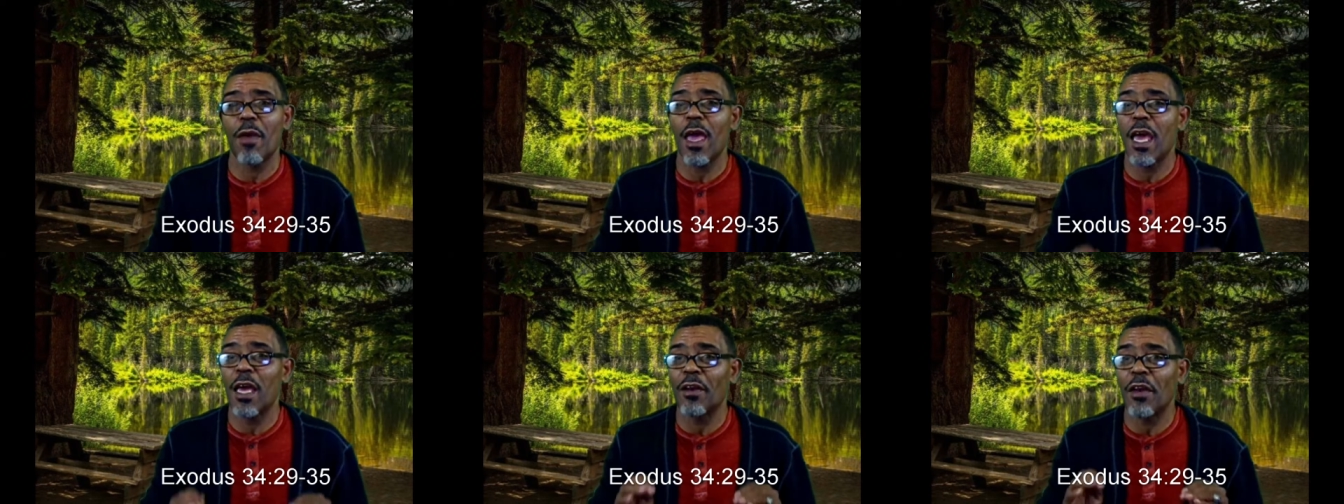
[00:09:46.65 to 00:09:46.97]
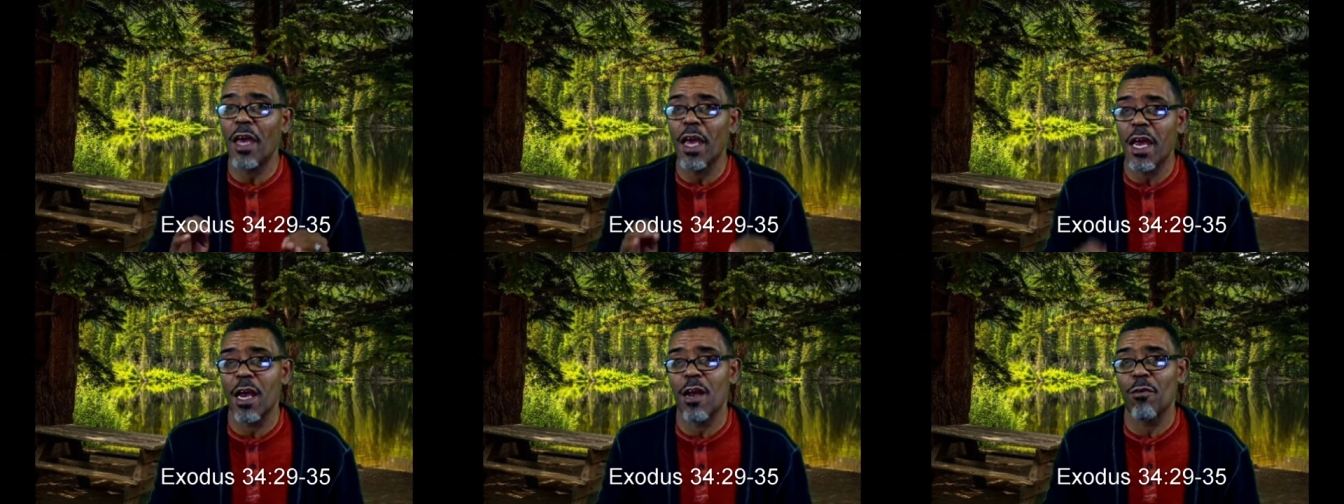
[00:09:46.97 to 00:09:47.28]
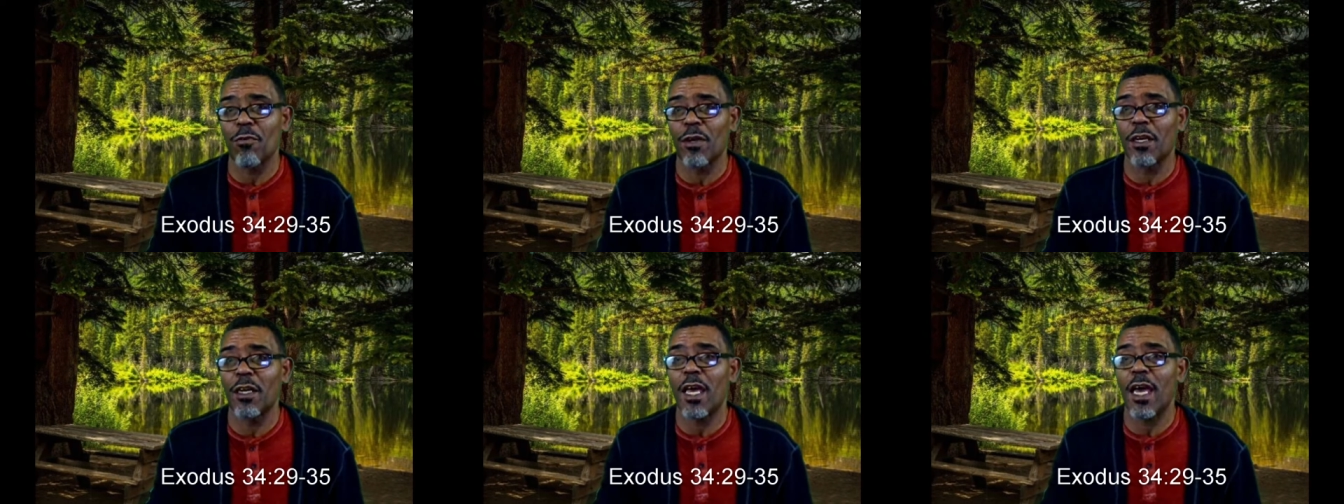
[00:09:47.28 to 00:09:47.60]
and
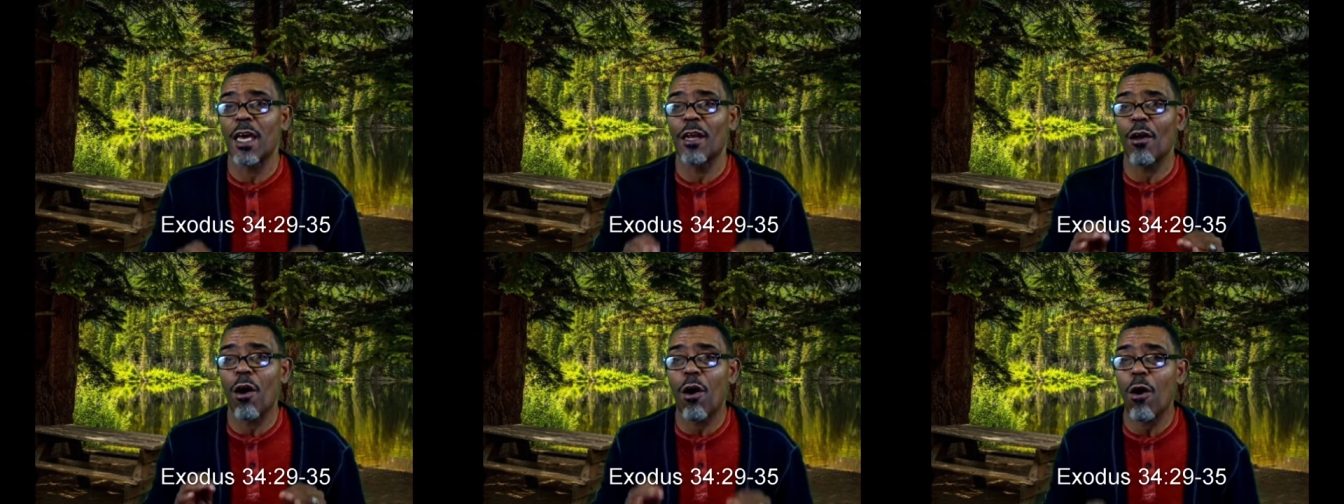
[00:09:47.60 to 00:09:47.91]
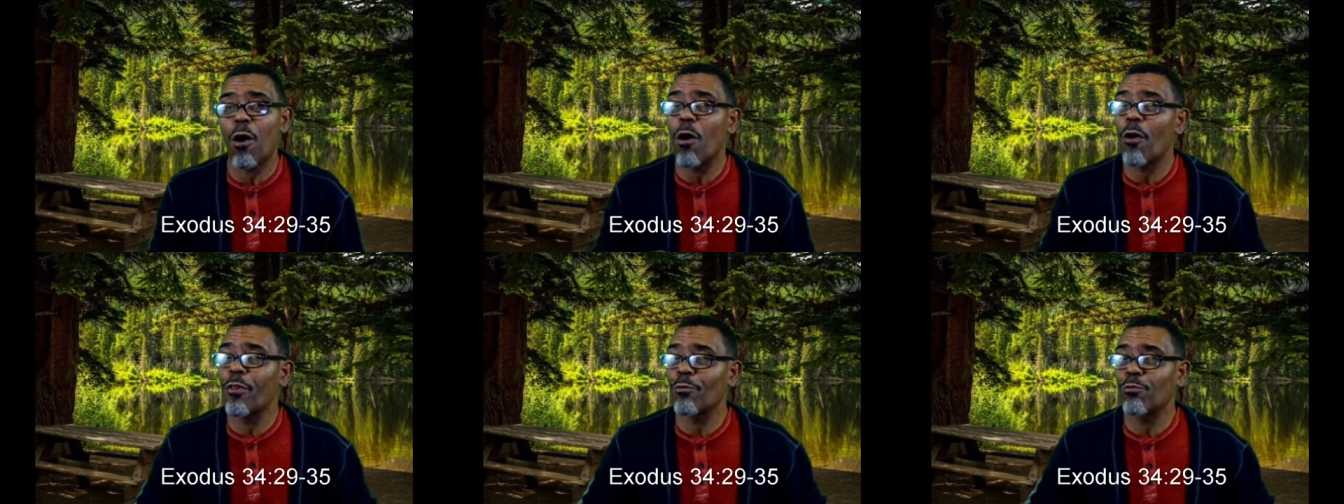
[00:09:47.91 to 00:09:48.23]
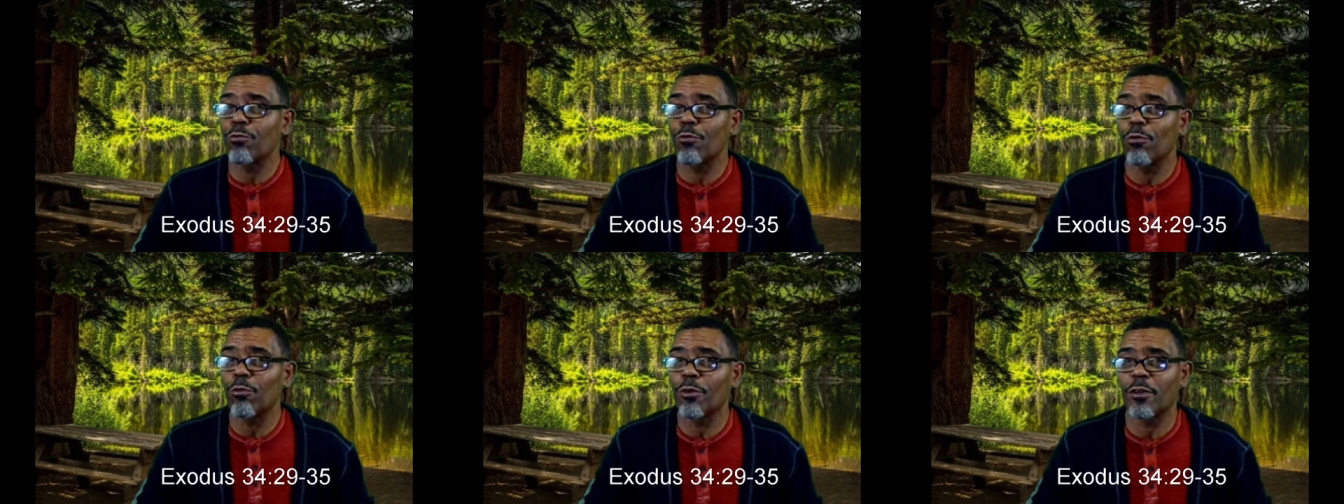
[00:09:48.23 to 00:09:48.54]
Aaron and all the
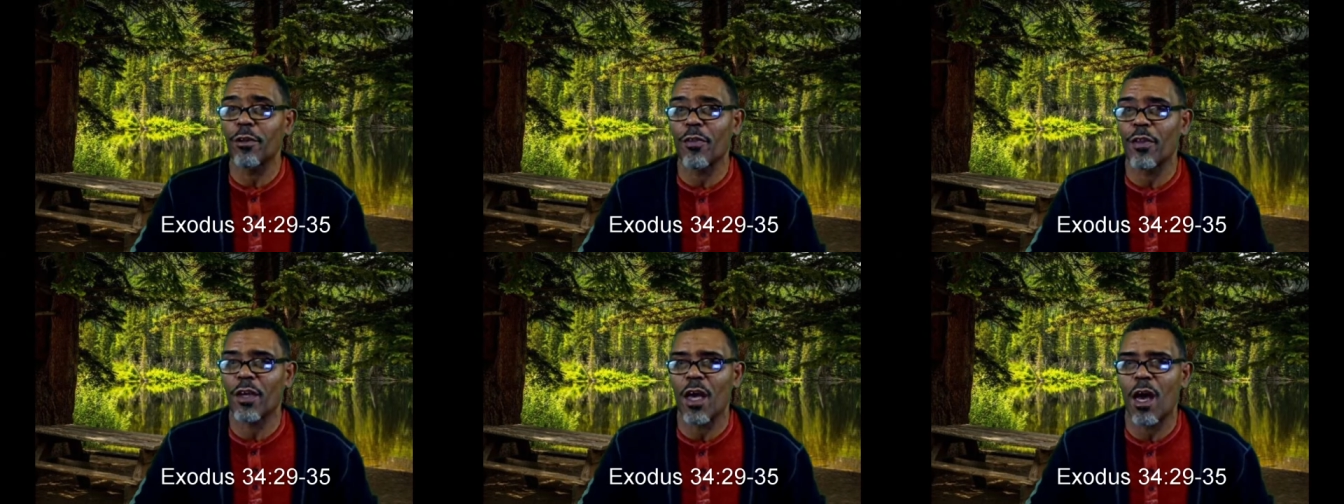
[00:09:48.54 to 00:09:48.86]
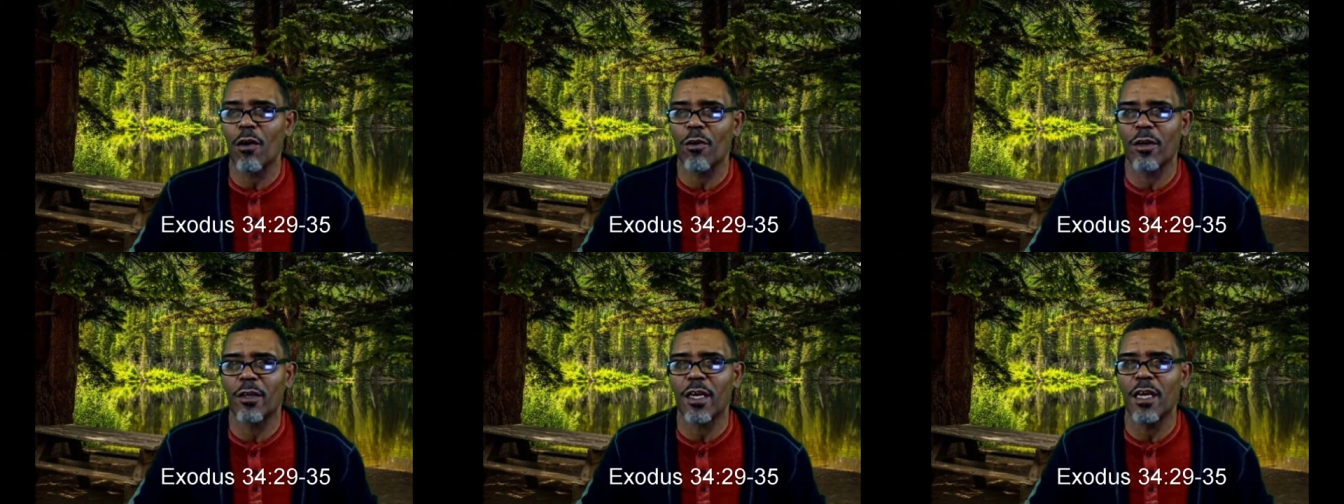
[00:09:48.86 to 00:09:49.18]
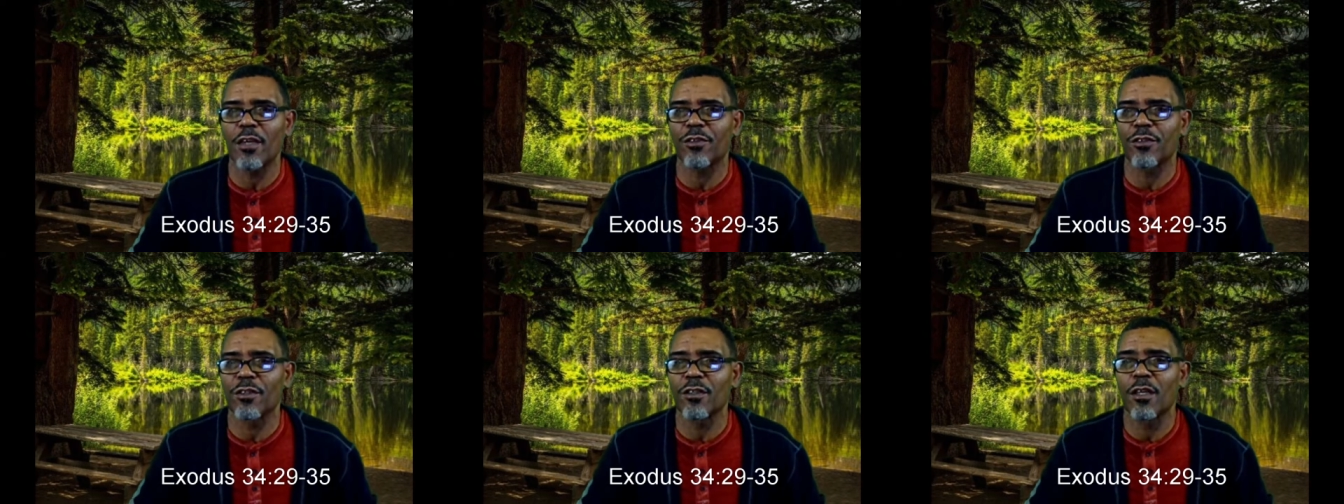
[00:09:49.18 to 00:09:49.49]
rulers of the
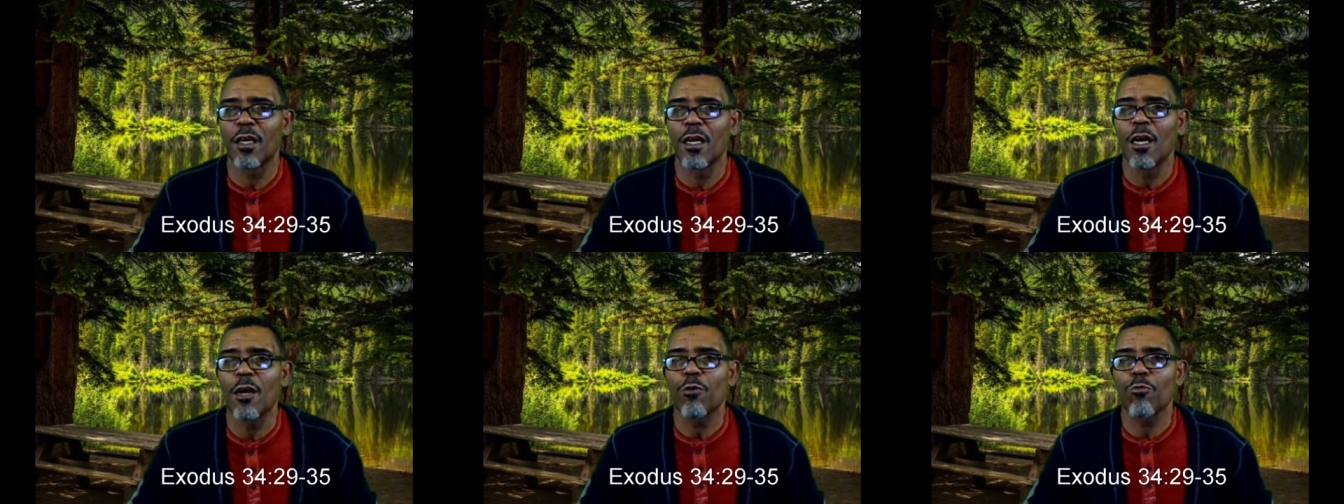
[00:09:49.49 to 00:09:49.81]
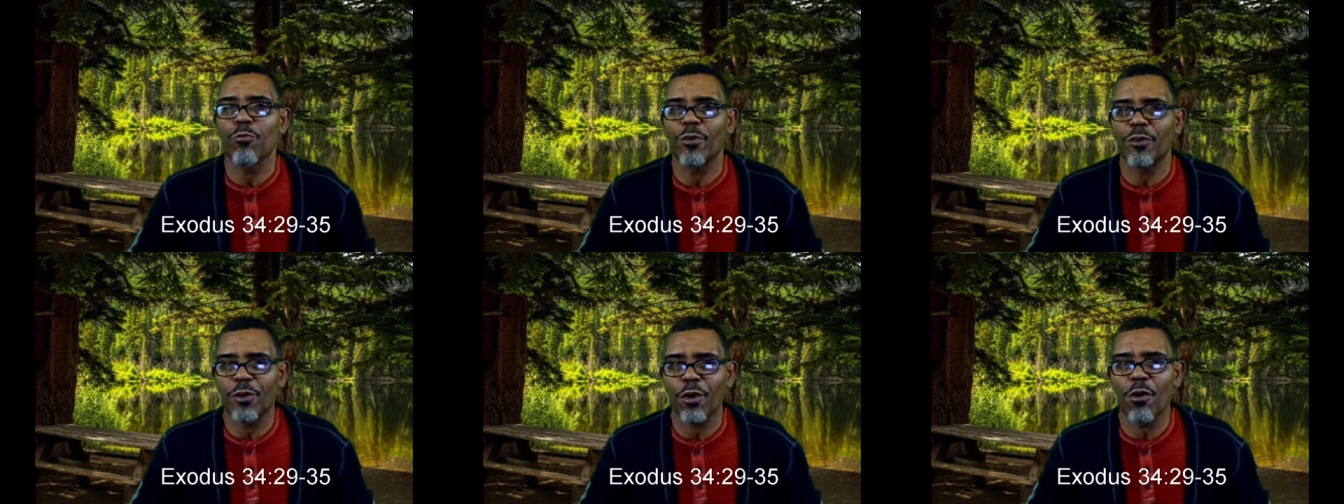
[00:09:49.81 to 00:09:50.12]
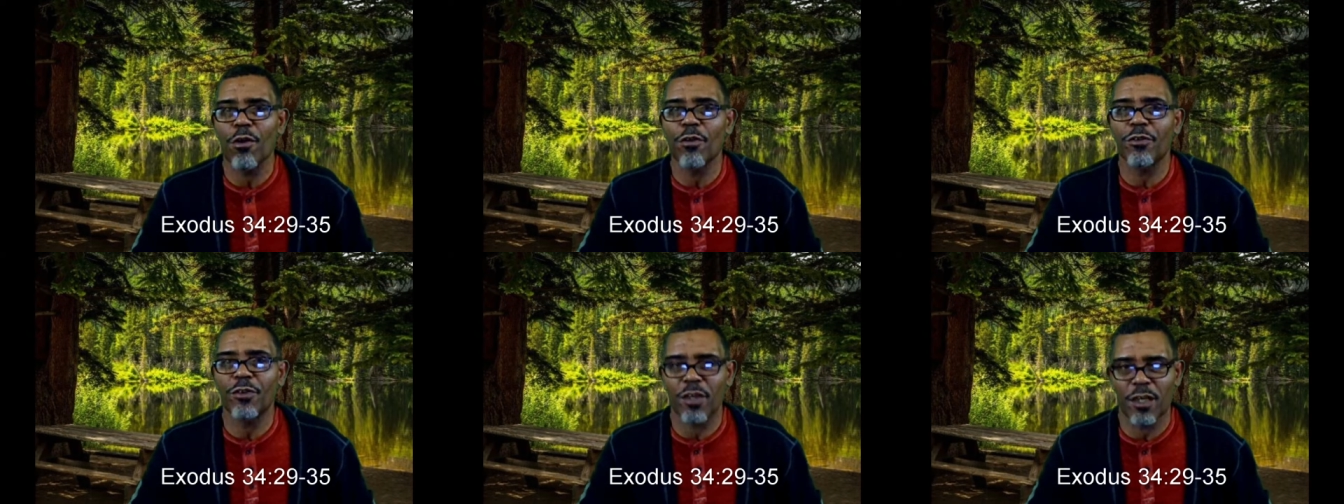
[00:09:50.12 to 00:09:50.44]
congregation
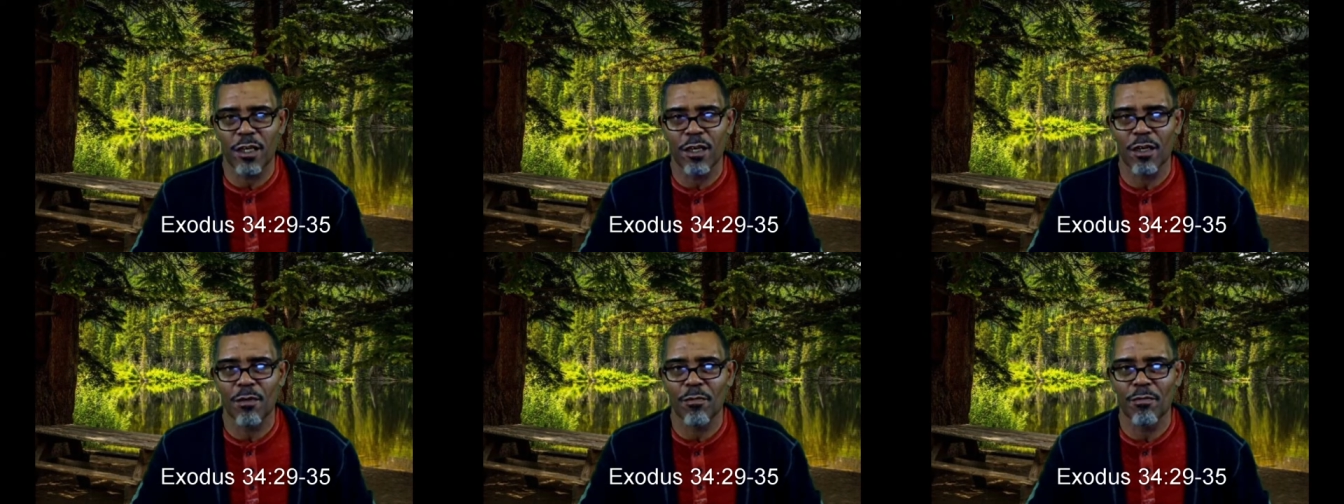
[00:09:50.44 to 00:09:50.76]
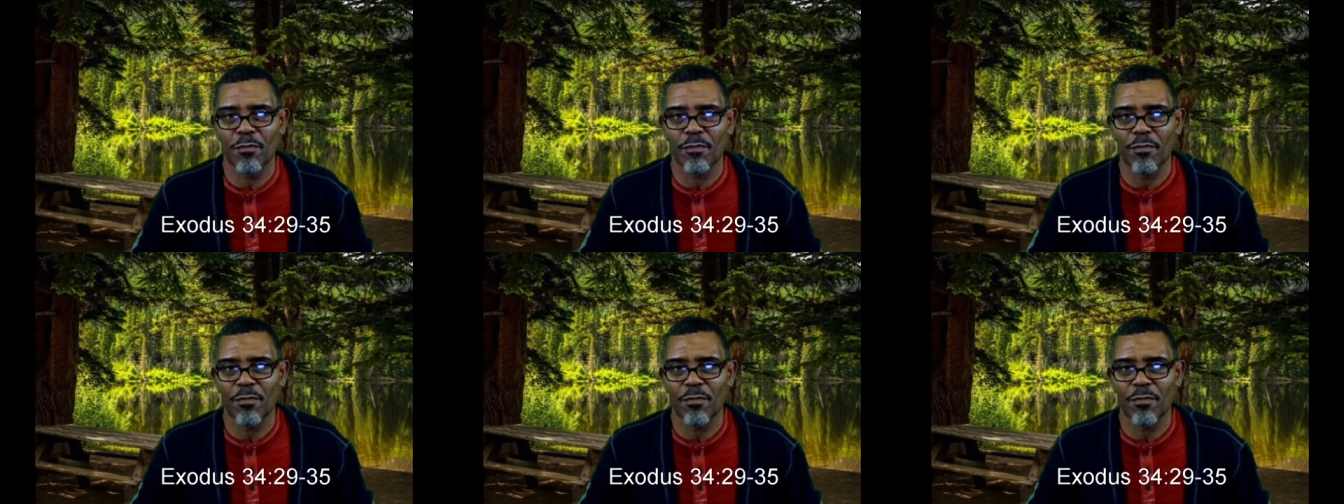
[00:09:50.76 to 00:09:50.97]
returned to him.